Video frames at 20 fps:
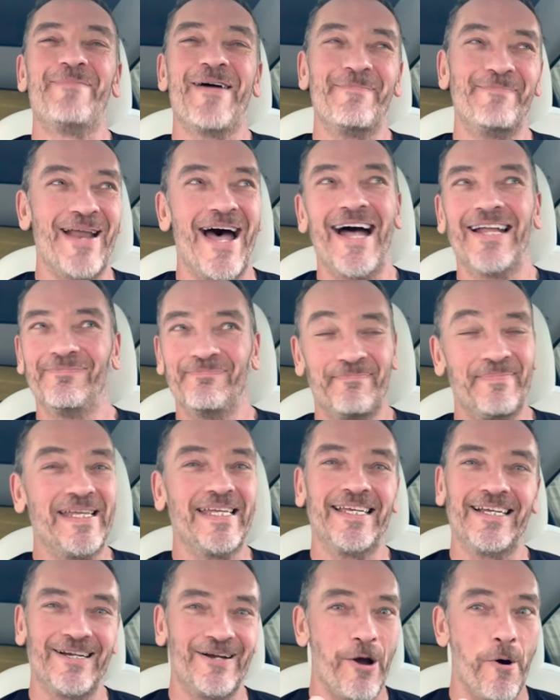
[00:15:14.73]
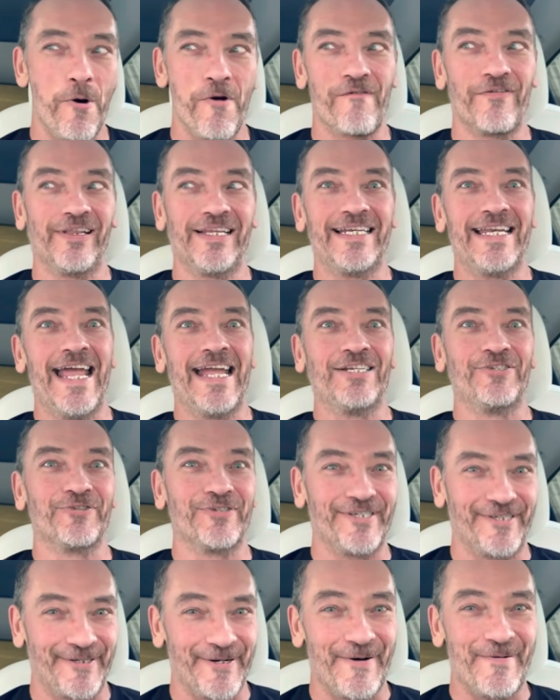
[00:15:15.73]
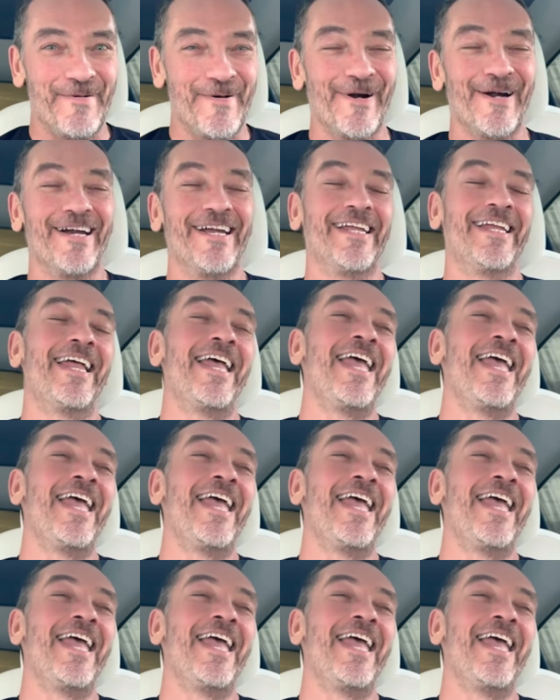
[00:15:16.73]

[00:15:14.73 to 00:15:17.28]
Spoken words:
I'm not being overly dangerous, don't worry.